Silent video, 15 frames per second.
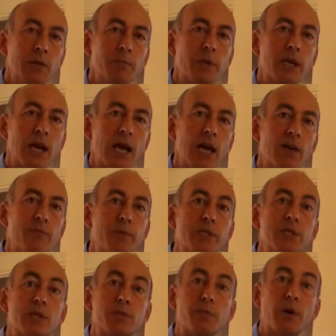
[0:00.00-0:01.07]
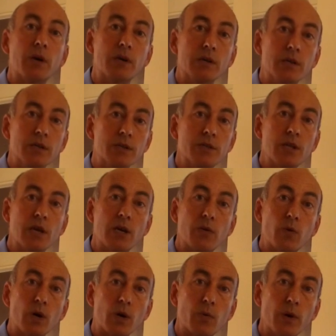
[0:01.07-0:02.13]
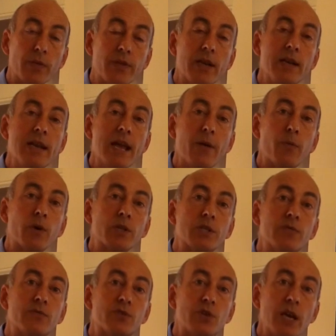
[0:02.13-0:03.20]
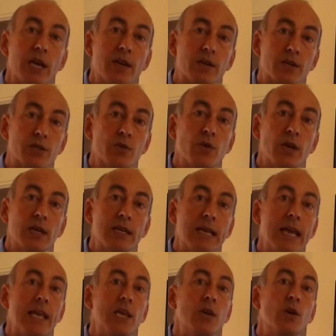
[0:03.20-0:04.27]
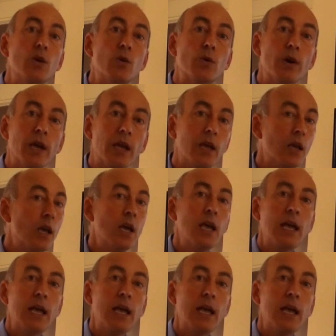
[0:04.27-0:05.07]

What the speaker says: But I have business partners that I work with and networks of trainers who can get you going